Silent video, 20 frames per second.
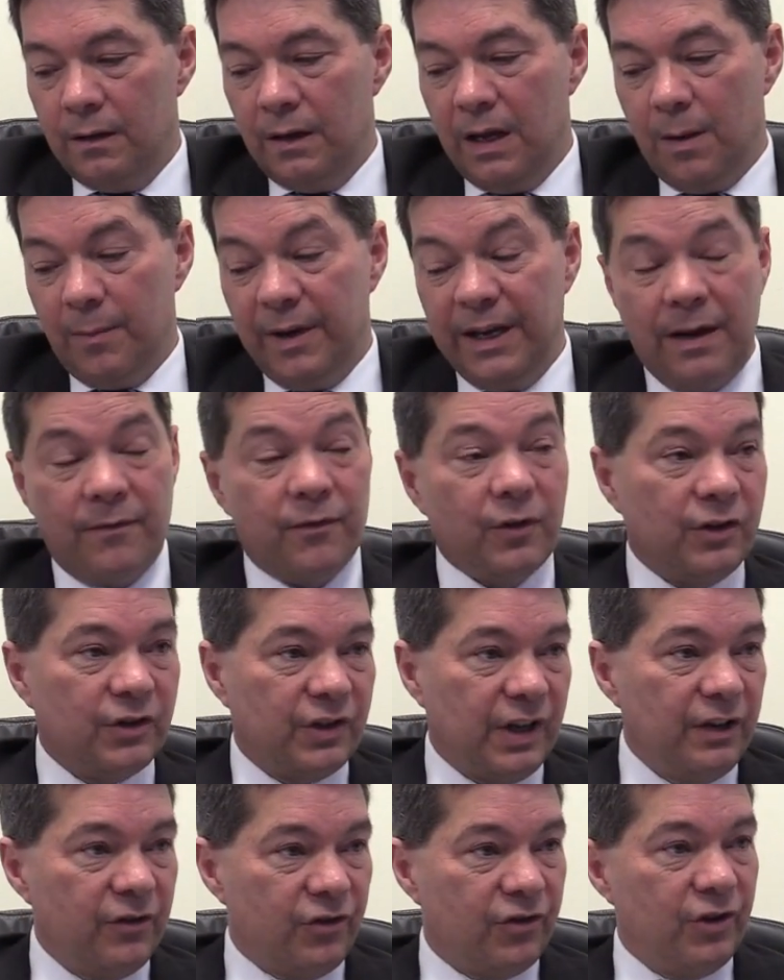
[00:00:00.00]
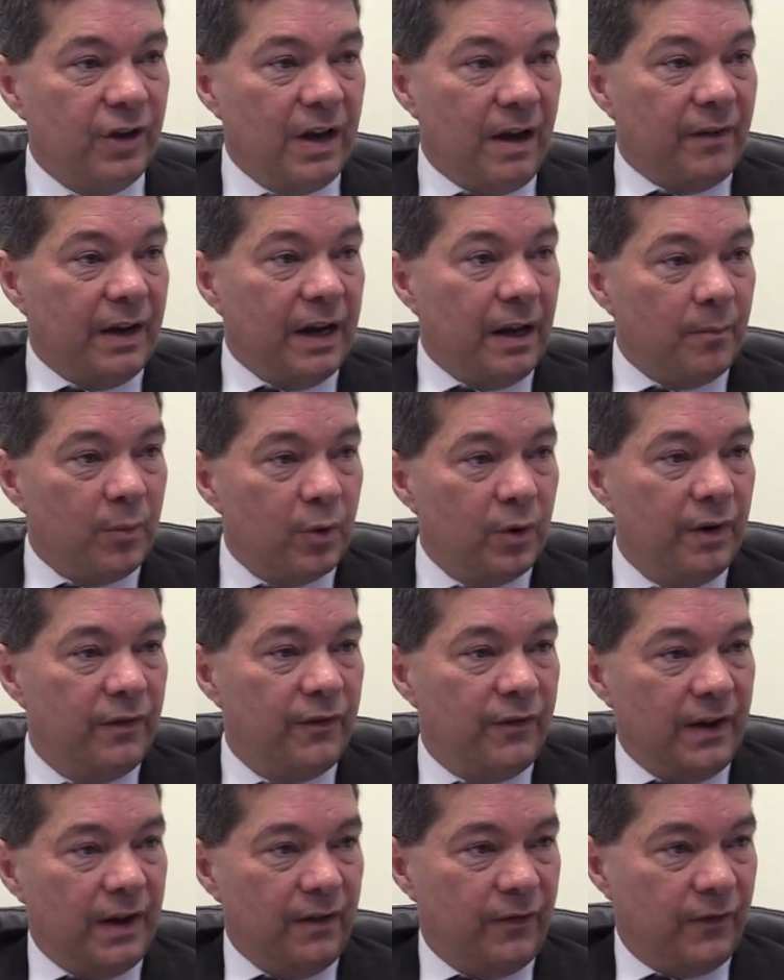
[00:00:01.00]
Yeah, I mean, every seat should have a number.
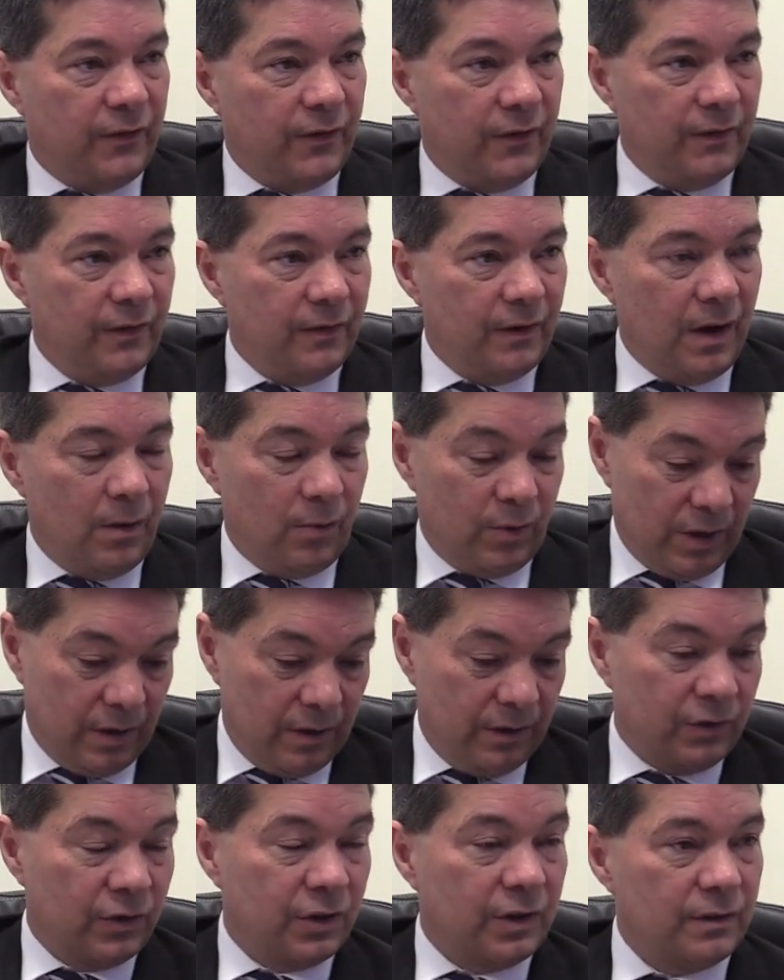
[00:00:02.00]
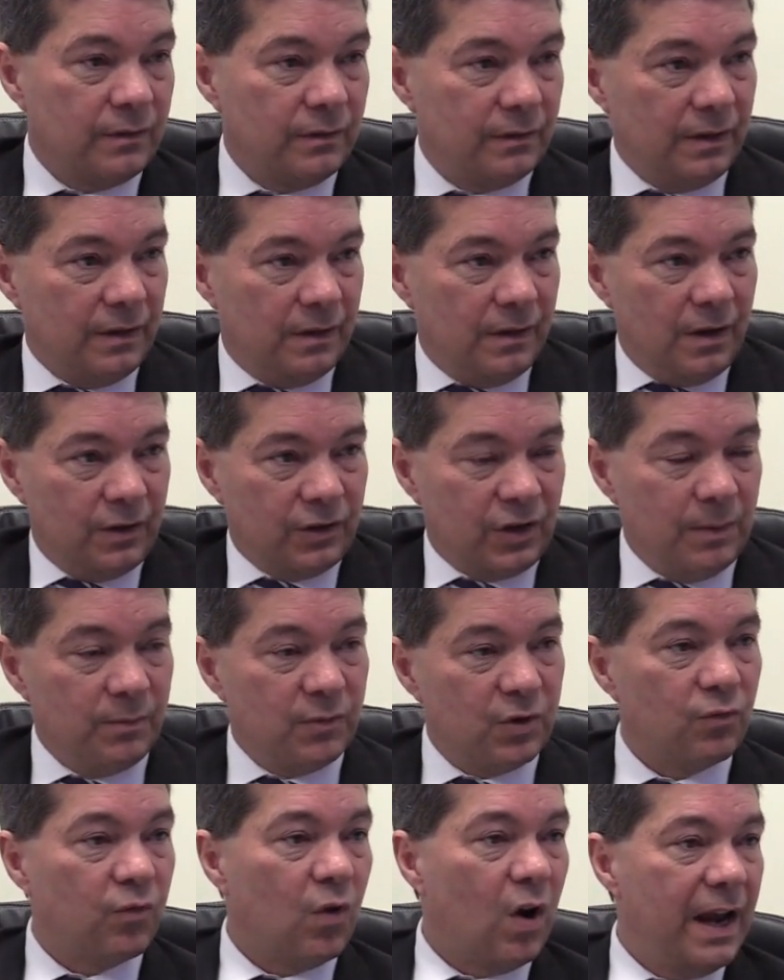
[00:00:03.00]
If I would ask him
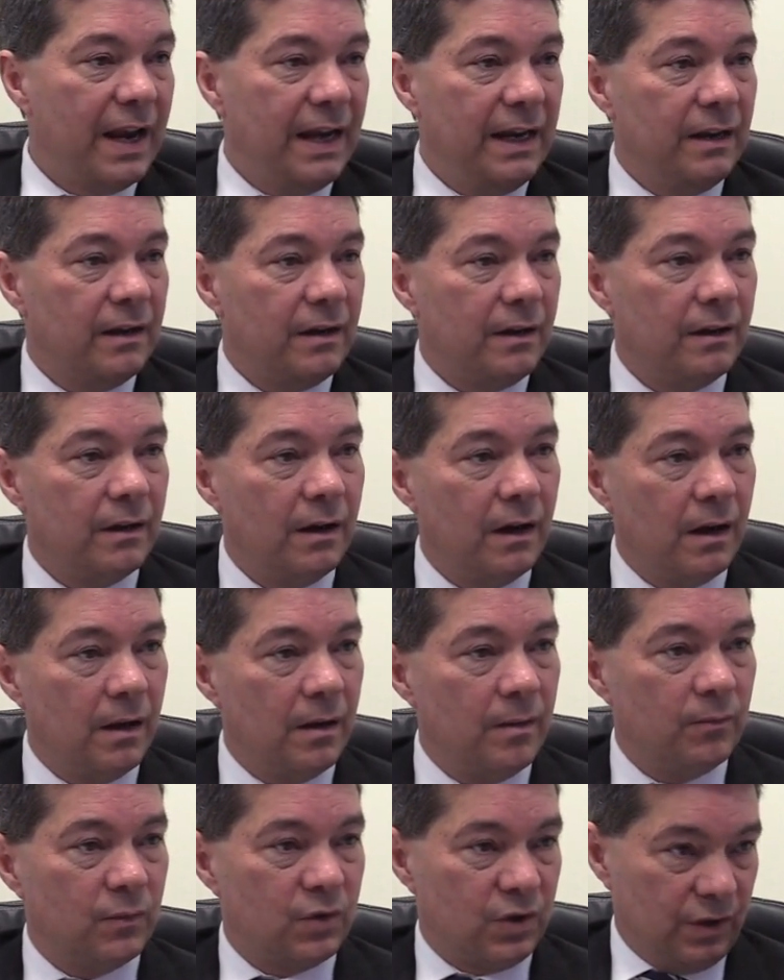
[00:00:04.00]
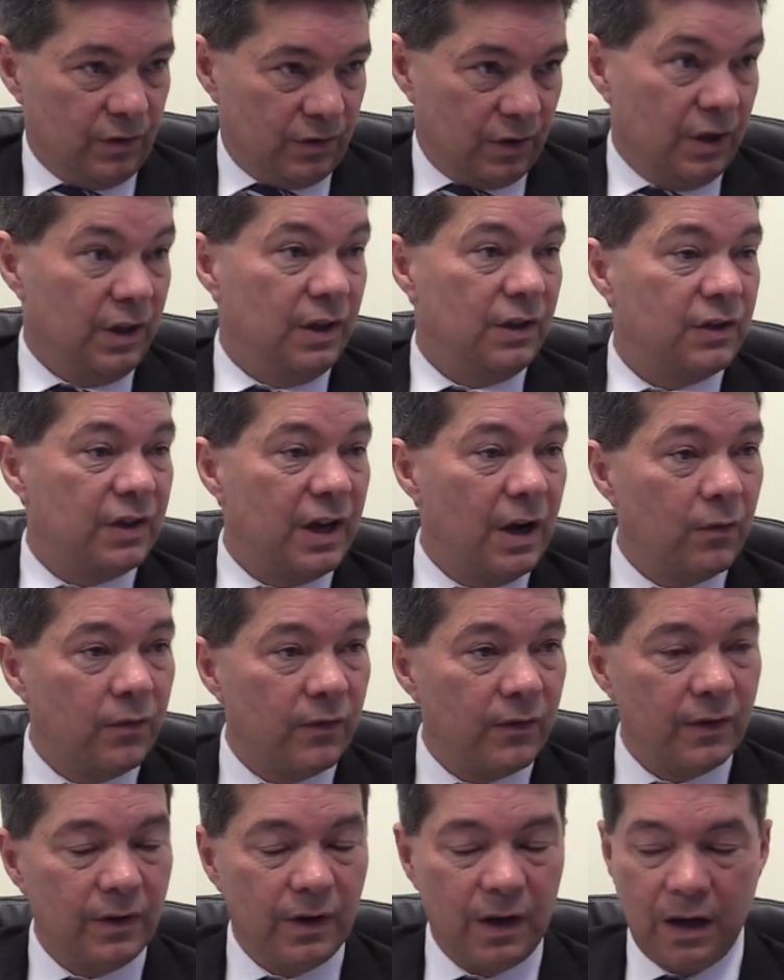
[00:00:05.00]
to write in to
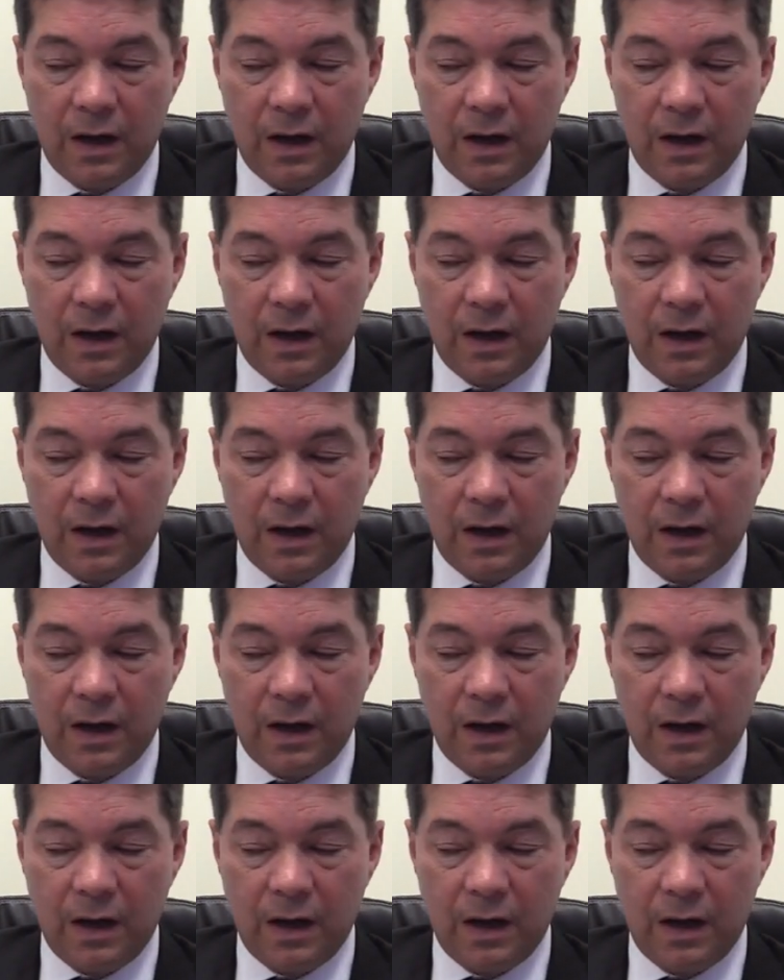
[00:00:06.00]
yourself,